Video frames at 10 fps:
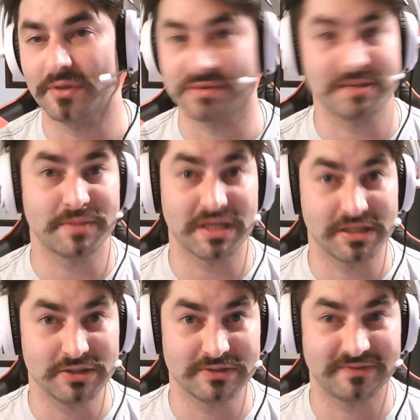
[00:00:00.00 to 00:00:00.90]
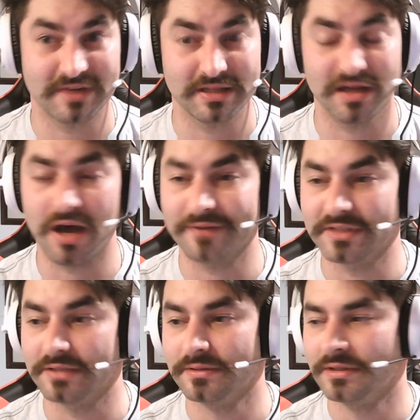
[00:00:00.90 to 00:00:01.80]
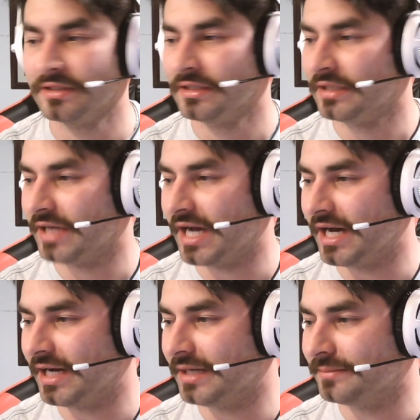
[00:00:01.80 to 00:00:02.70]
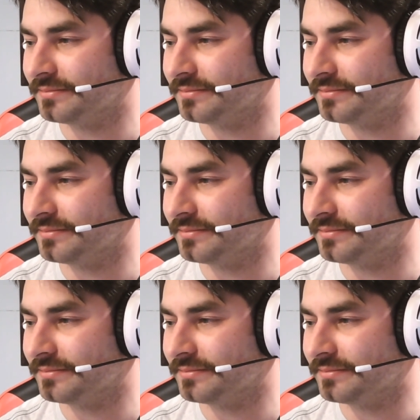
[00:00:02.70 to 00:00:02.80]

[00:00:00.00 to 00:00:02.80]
are being used fairly often. Um,